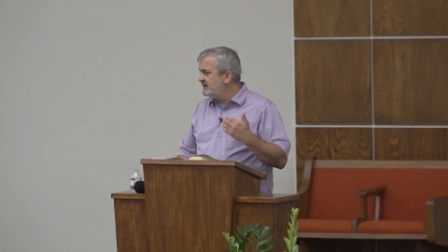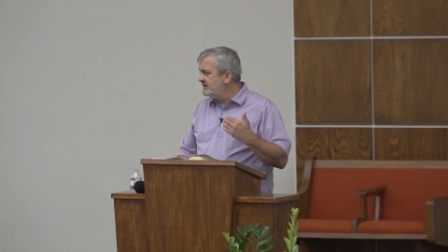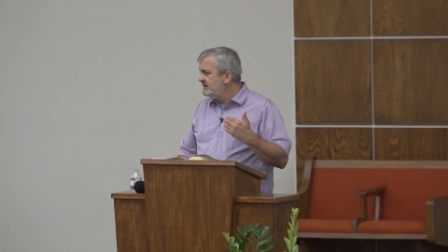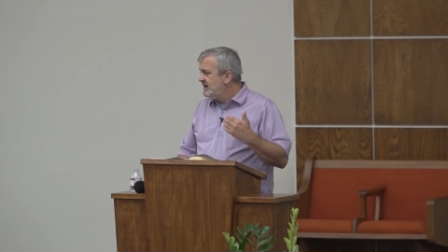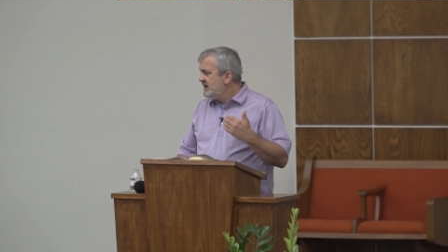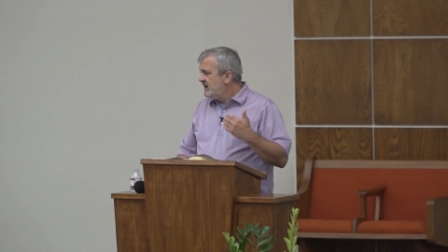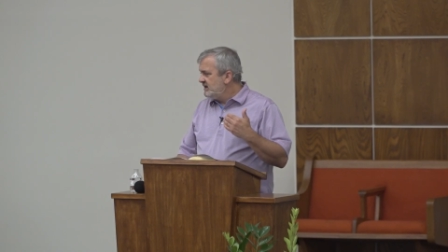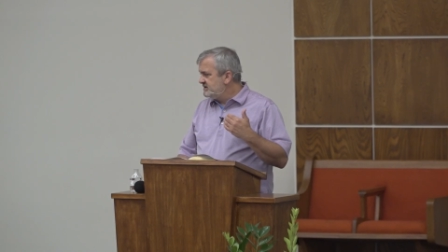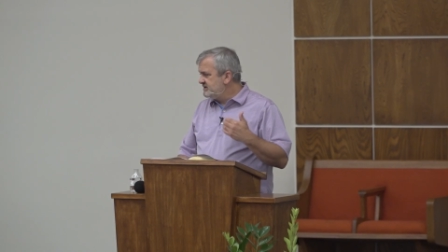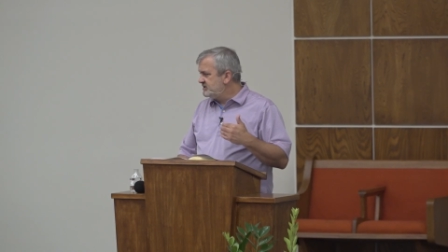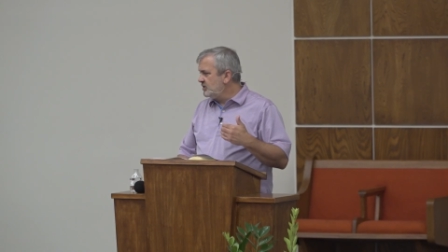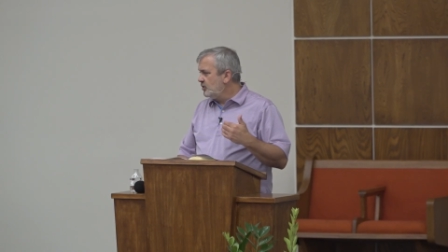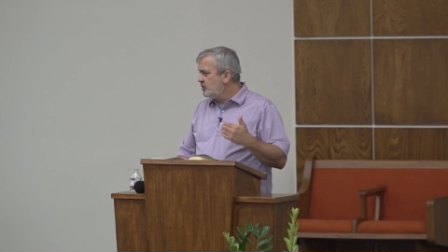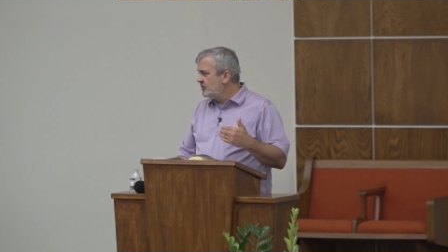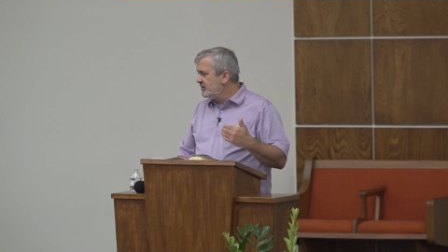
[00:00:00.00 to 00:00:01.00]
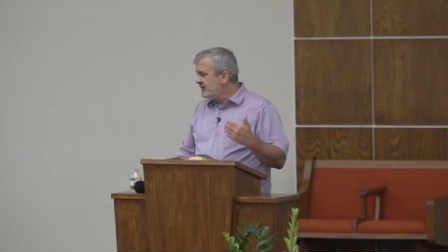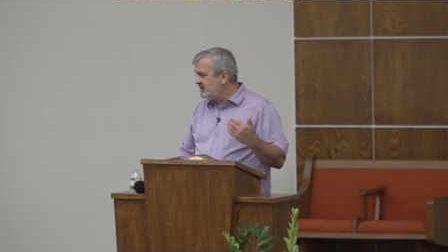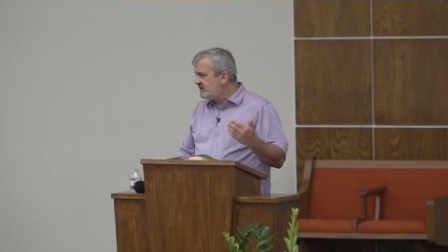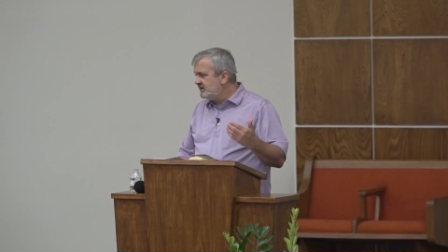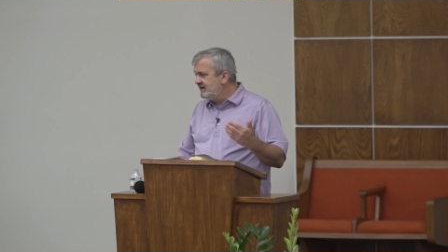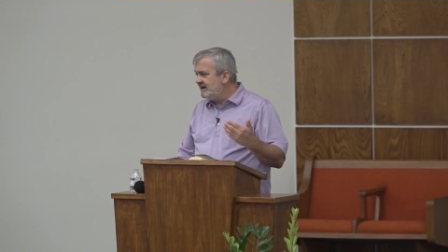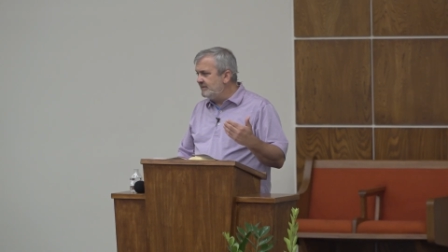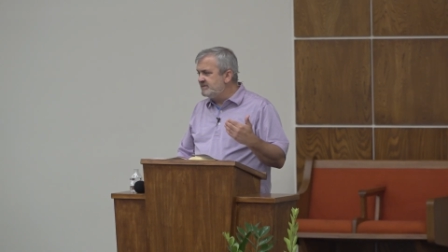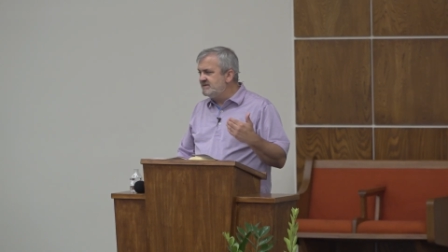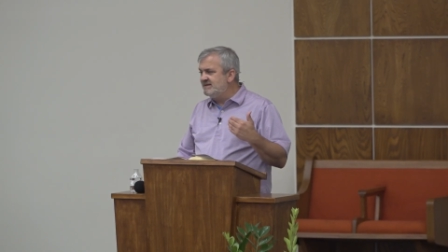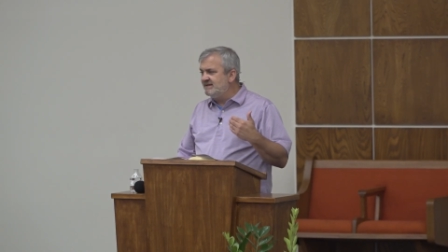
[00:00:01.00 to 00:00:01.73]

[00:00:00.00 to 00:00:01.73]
a, a solar eclipse.